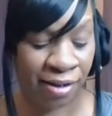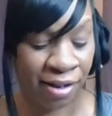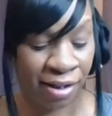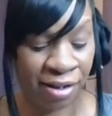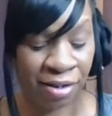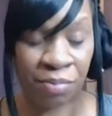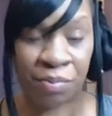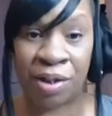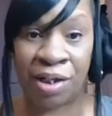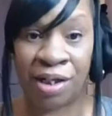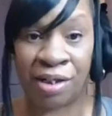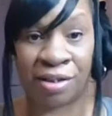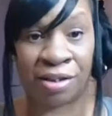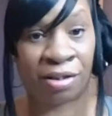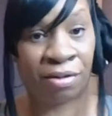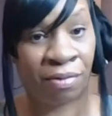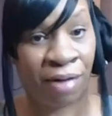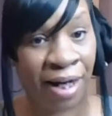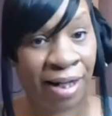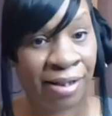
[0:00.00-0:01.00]
This one is
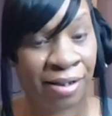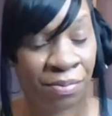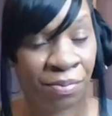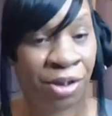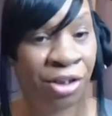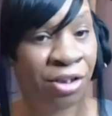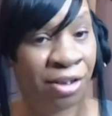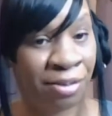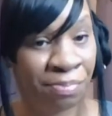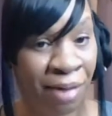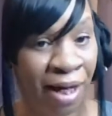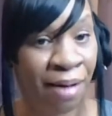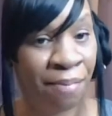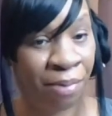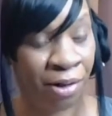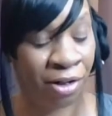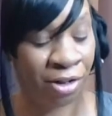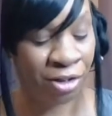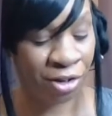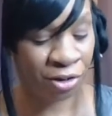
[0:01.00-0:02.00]
Crest, which is my
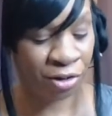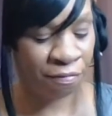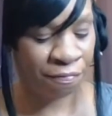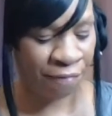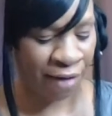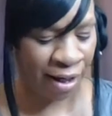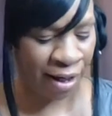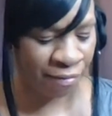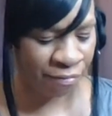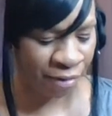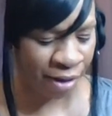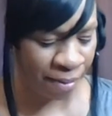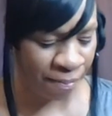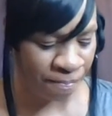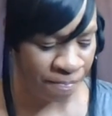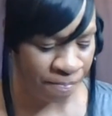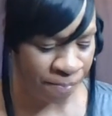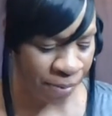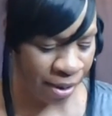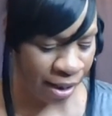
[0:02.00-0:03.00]
personal favorite.
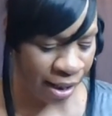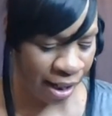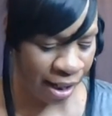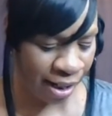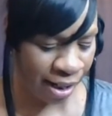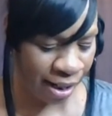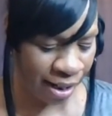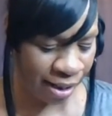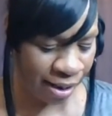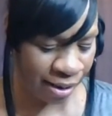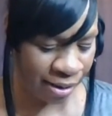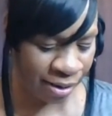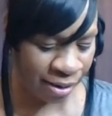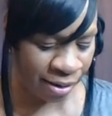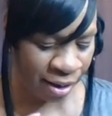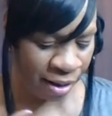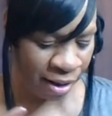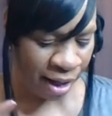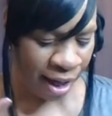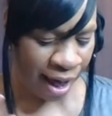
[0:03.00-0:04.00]
It is
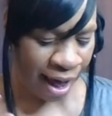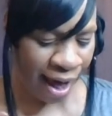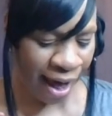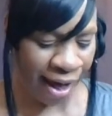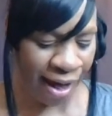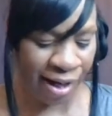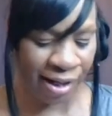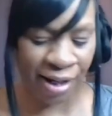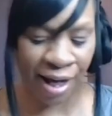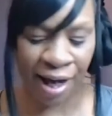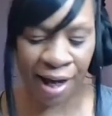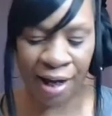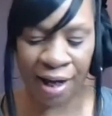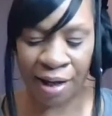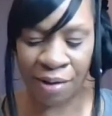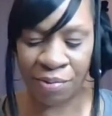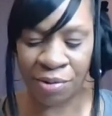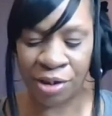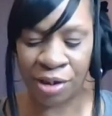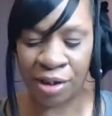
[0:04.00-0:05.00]
eight
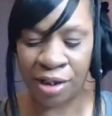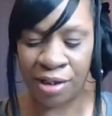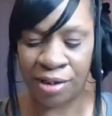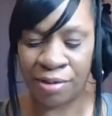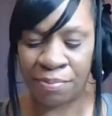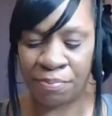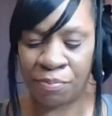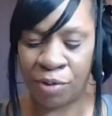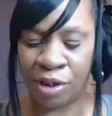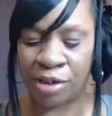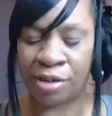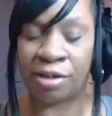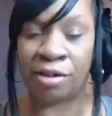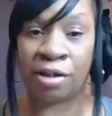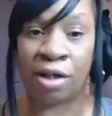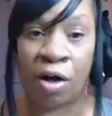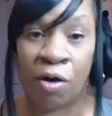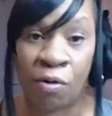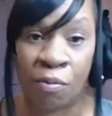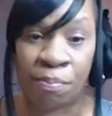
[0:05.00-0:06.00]
ounces with
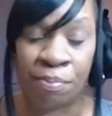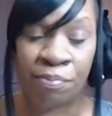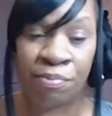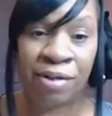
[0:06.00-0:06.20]
scope.